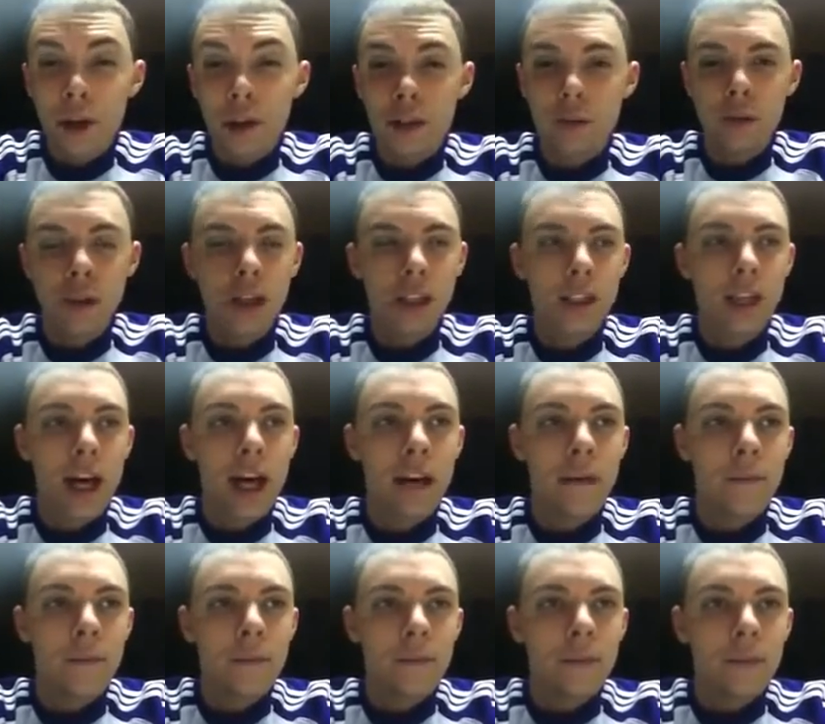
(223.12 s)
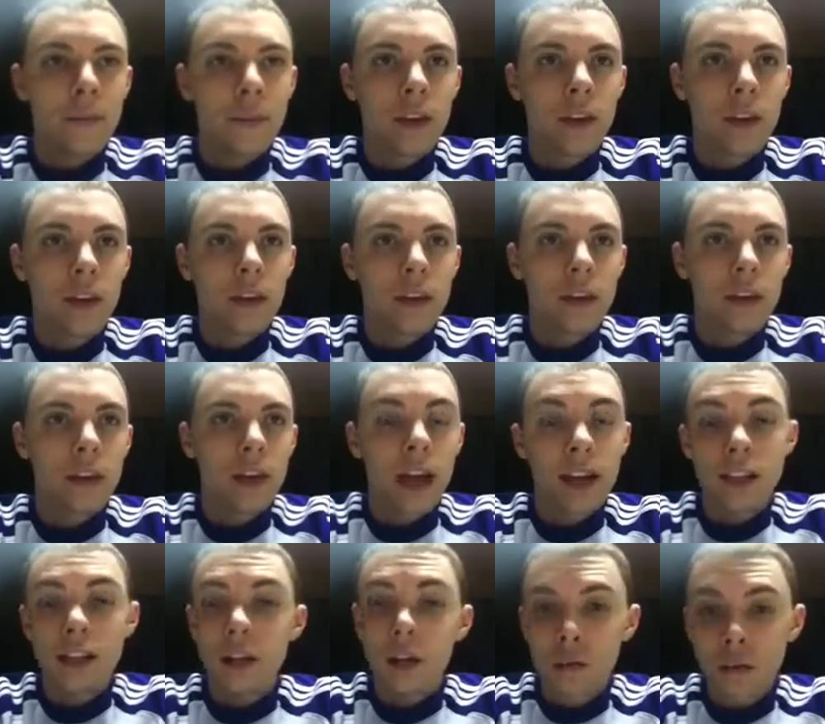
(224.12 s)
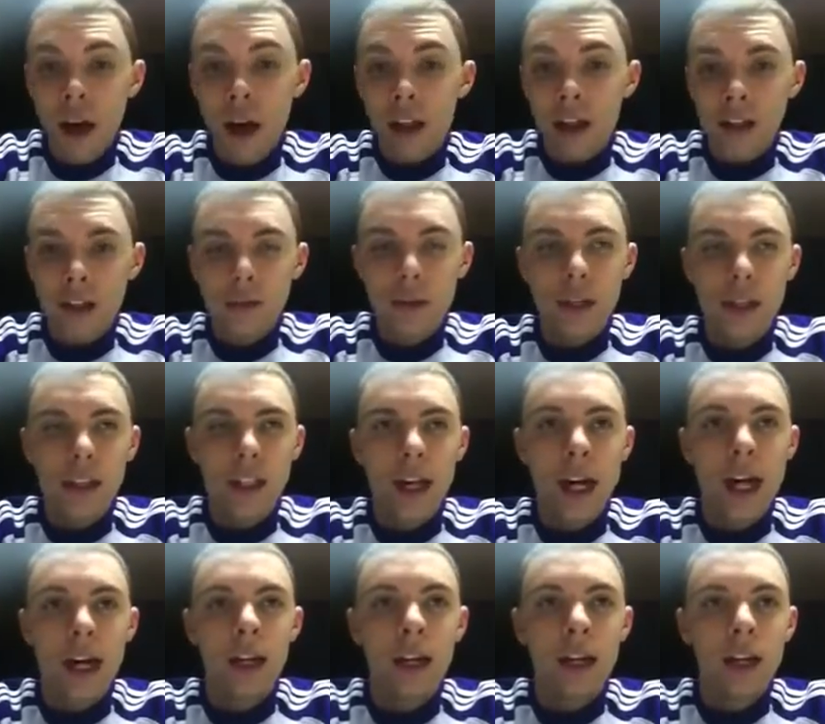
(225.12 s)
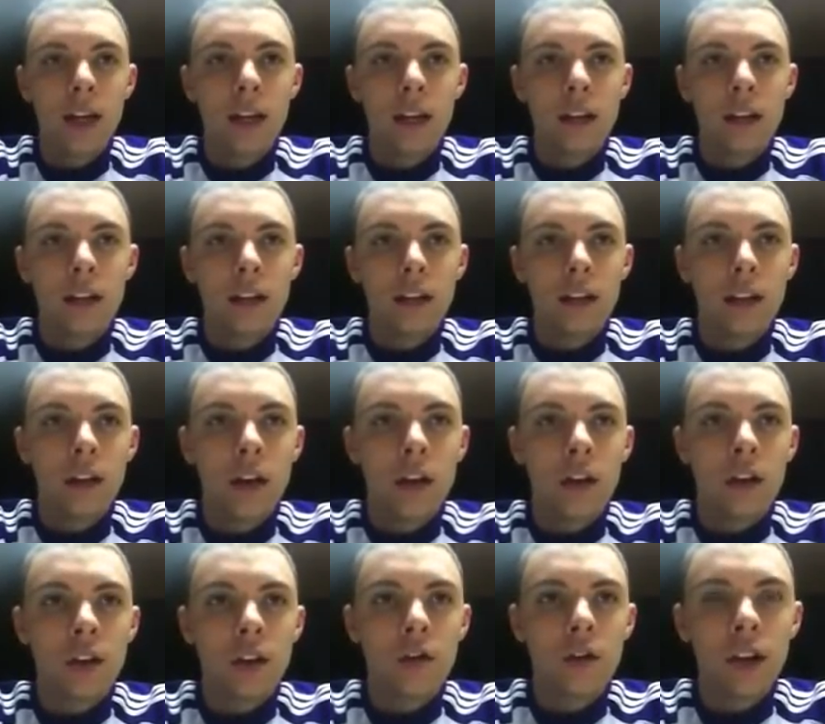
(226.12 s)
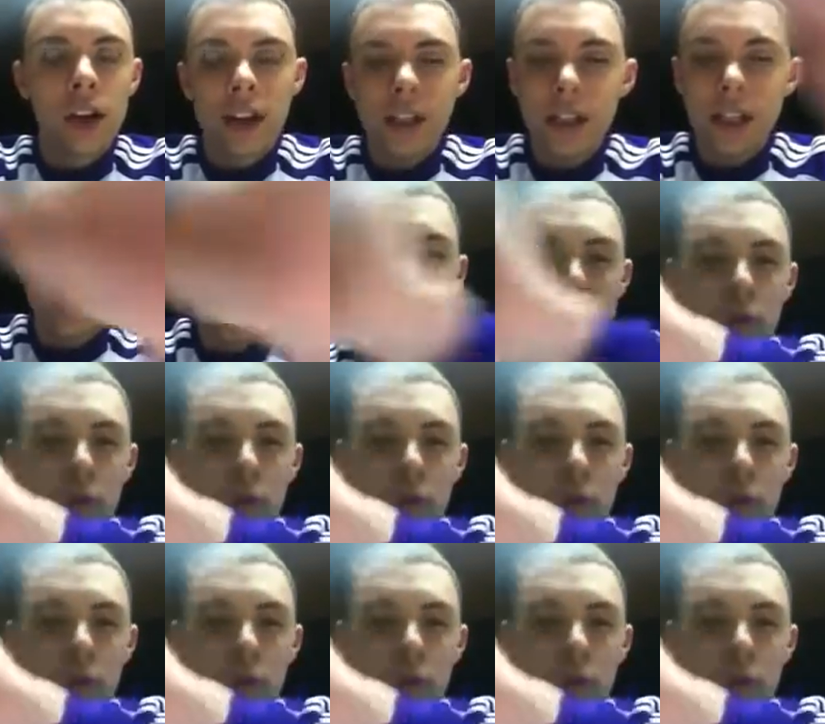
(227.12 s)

to be exact, the Antelope Valley to be exact. You really see the